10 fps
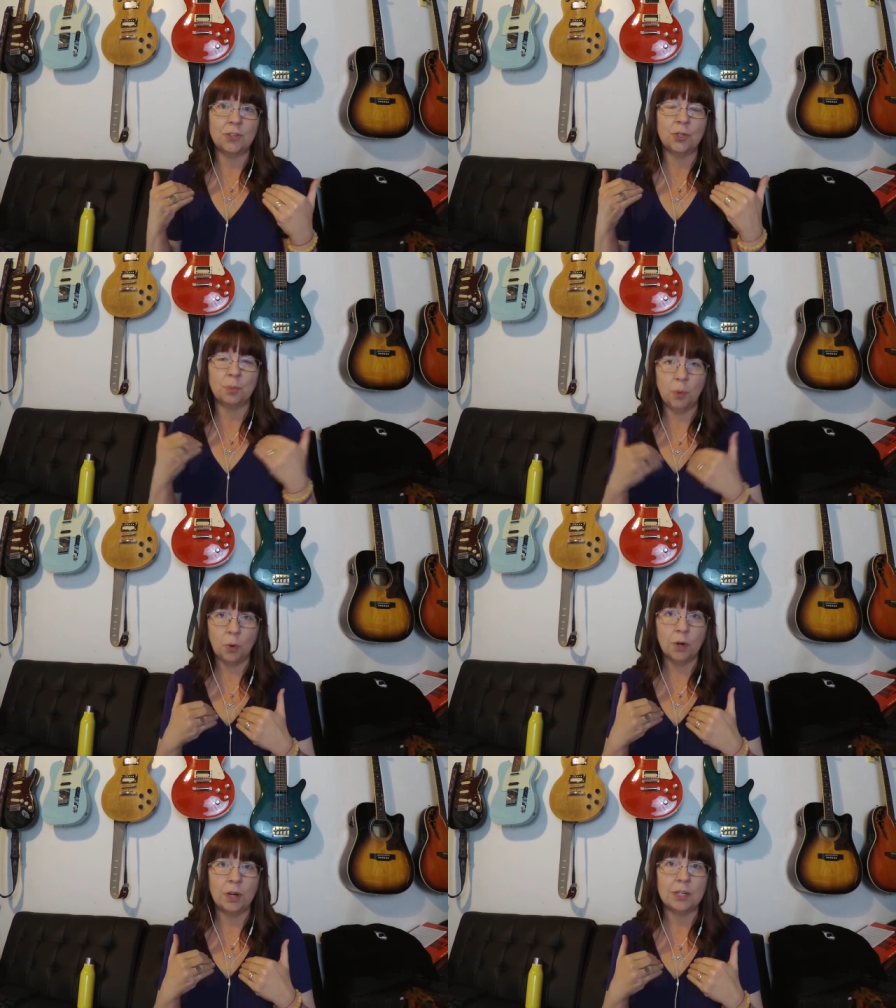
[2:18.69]

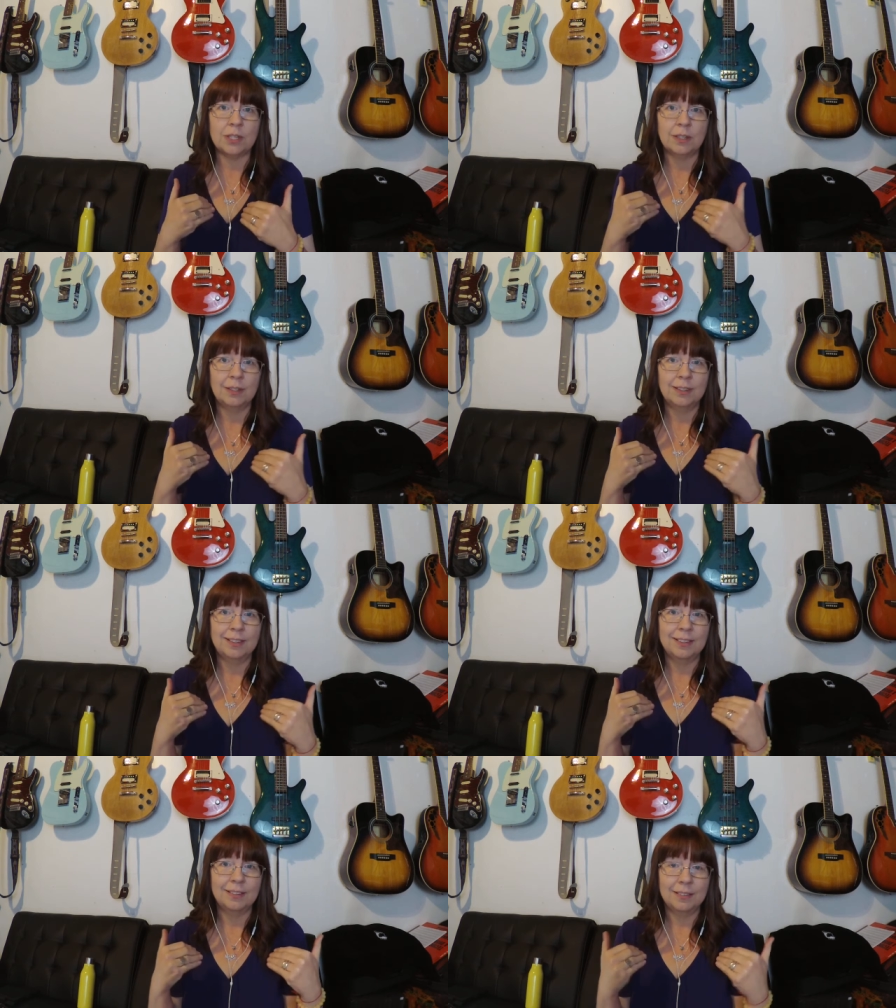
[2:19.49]
support
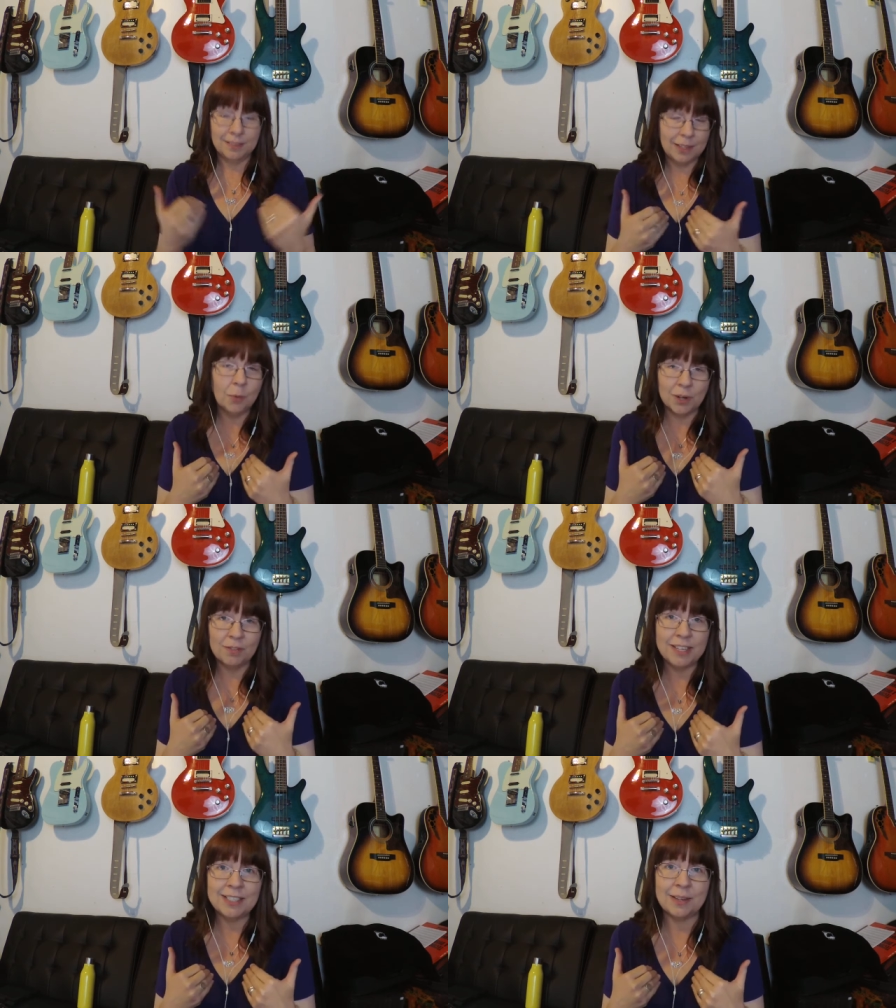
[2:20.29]
that we're
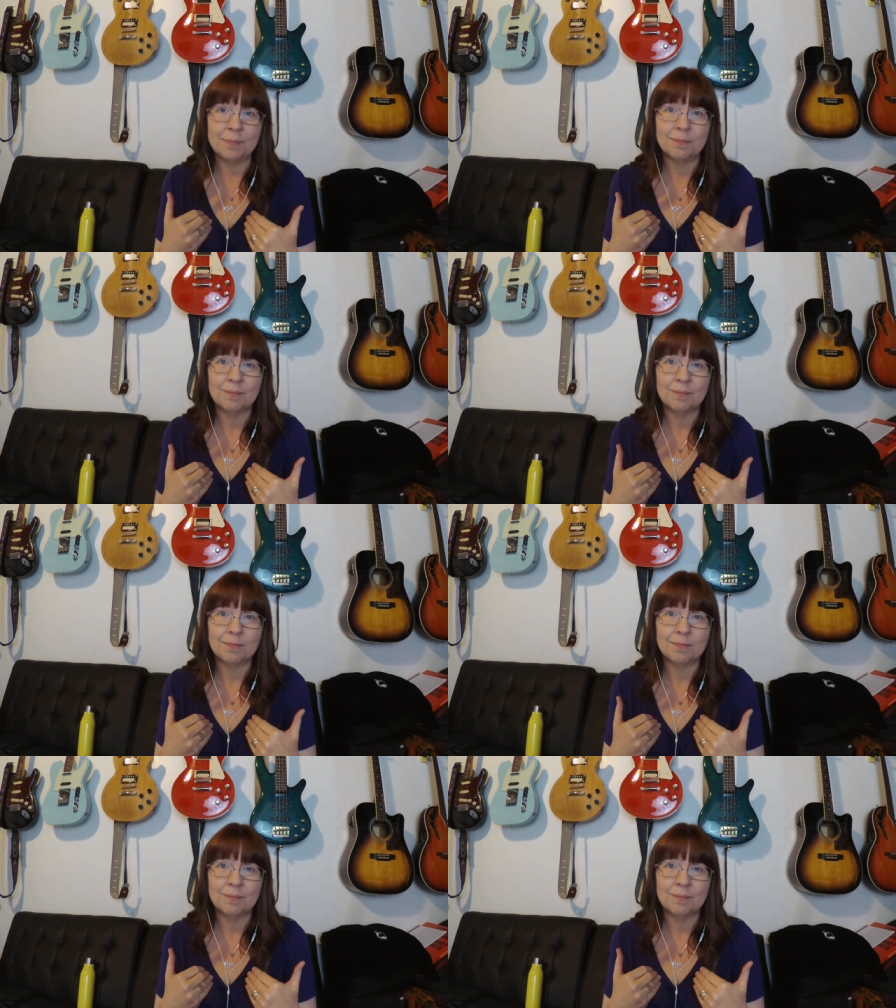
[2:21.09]
a victim.